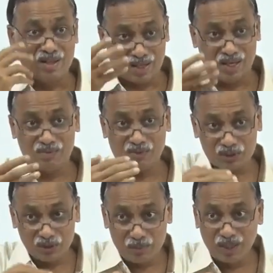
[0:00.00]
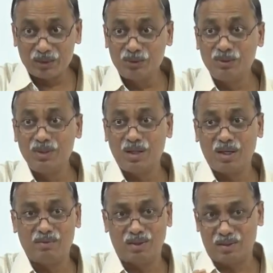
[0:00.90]
right. First you will be at a junior
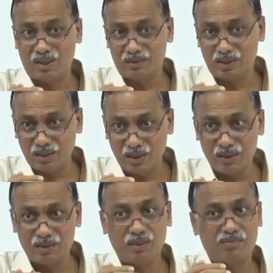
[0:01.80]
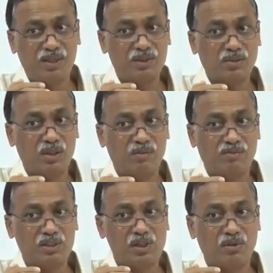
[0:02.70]
level, generally fresh,
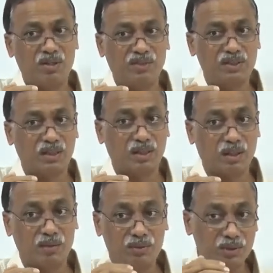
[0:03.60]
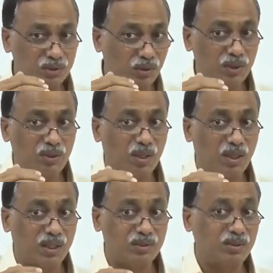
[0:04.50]
freshly qualified chartered accountants join the
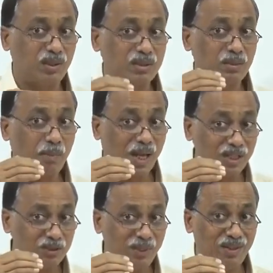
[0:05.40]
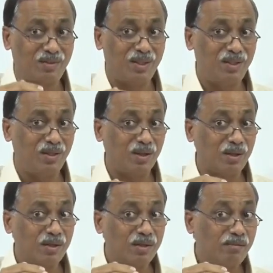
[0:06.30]
organization as a management trainee
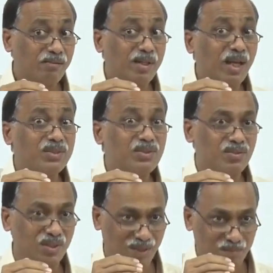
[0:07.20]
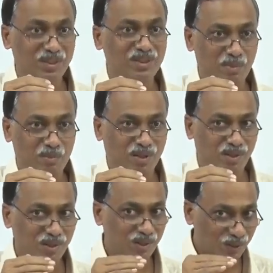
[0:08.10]
or finance training please remember
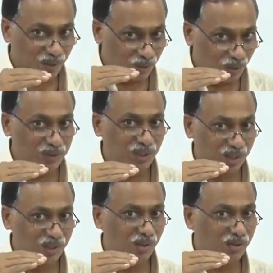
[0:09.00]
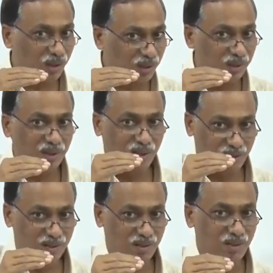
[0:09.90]
your journey or your career
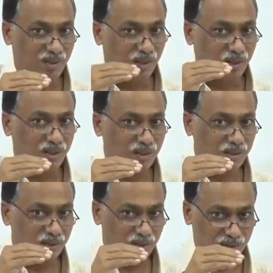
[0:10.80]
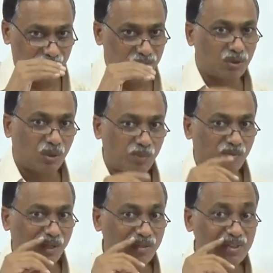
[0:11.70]
career in the job
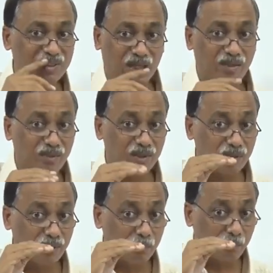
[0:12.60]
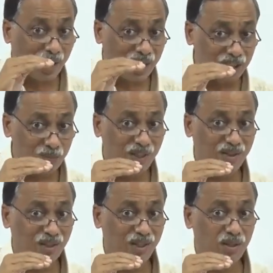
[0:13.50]
profile will start with
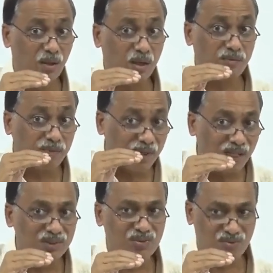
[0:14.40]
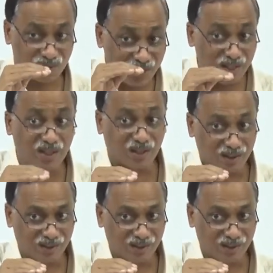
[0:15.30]
management trainee or finance trainee